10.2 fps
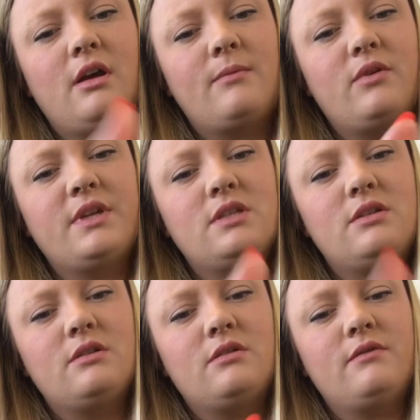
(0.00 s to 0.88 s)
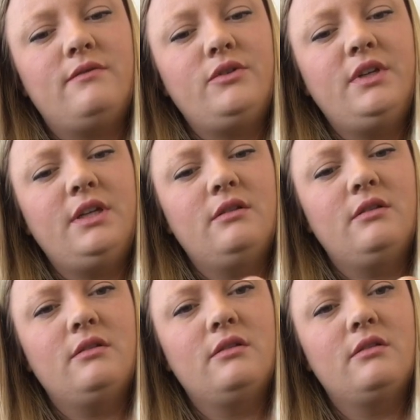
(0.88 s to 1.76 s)
I'm going to fold it,
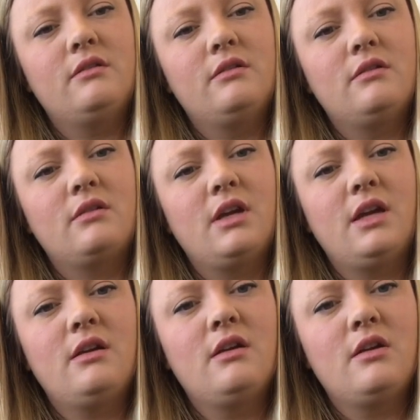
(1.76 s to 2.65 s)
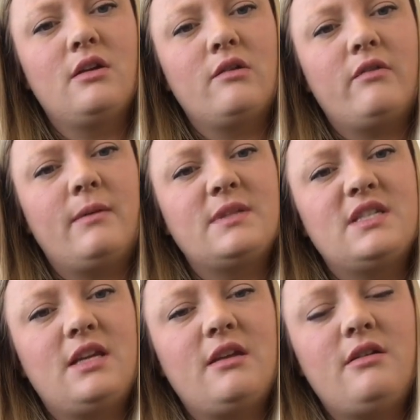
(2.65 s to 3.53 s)
okay, rub it
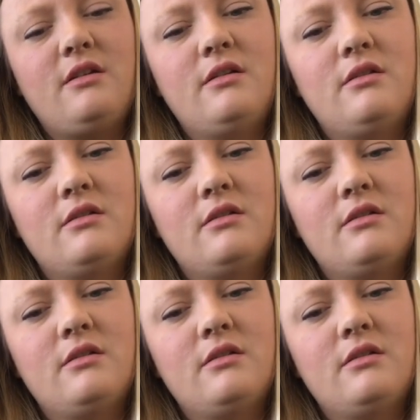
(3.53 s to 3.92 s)
together.